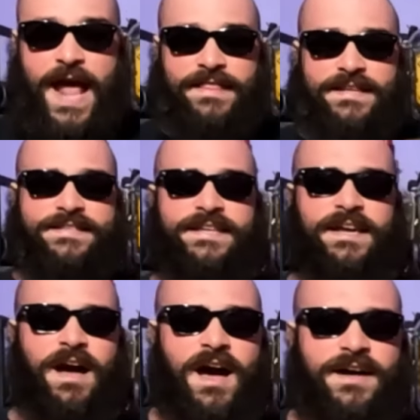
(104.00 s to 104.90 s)
And the
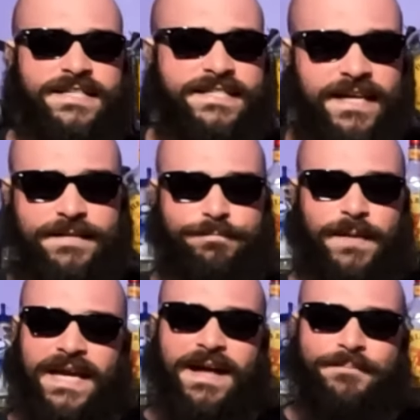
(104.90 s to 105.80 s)
Seahawks did
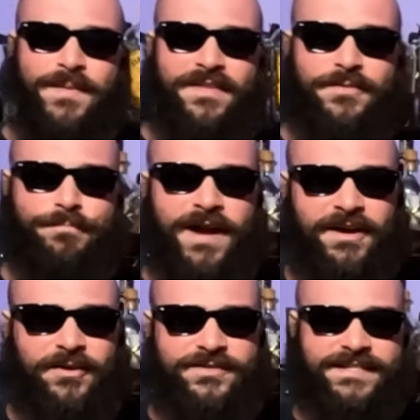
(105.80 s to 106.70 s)
beat up on the
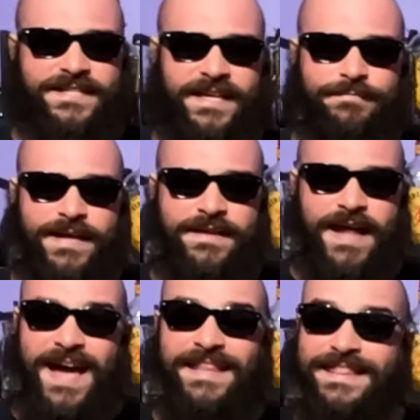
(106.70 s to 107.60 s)
Broncos, a team that
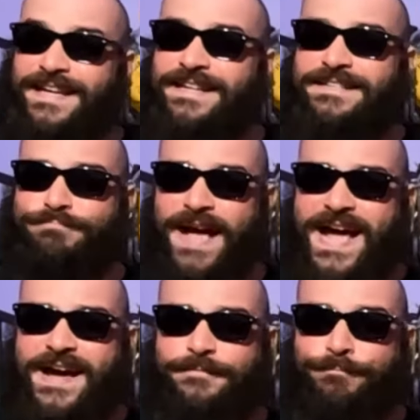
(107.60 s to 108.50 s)
I think is
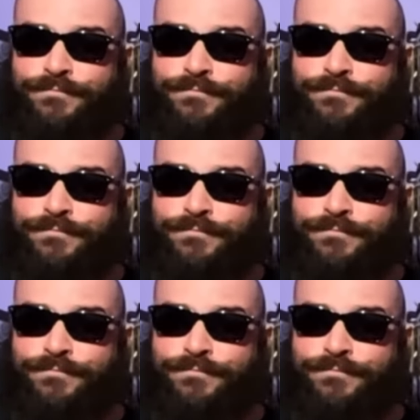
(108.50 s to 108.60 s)
bad.